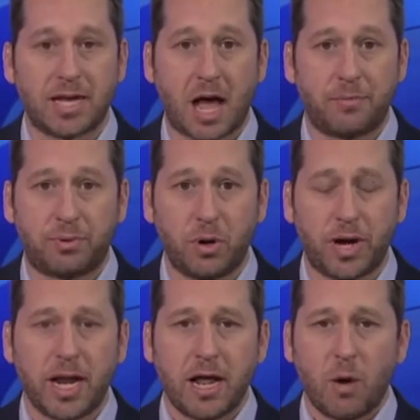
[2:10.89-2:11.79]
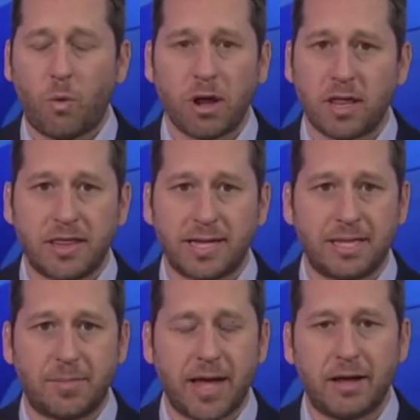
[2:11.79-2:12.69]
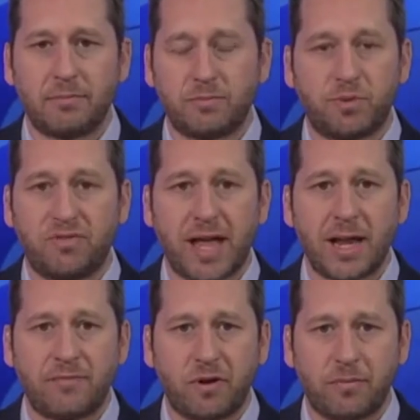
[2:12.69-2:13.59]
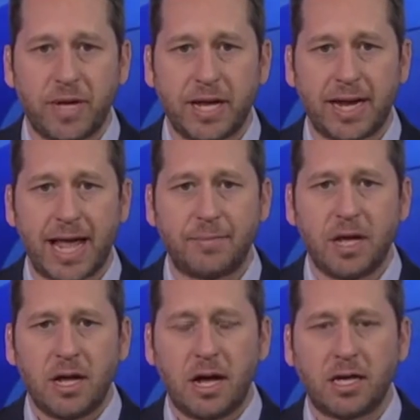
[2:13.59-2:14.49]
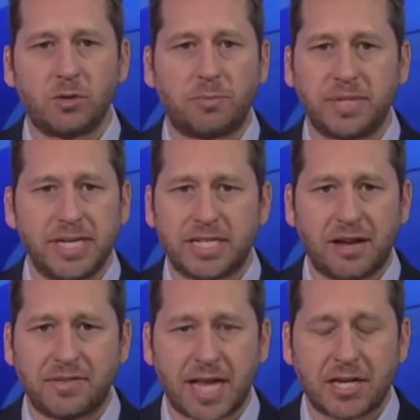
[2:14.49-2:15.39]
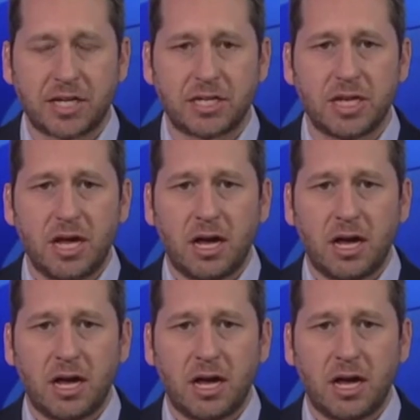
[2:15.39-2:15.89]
Scott Pruitt, one of the things that may prevent him from being named to replace Jeff Sessions,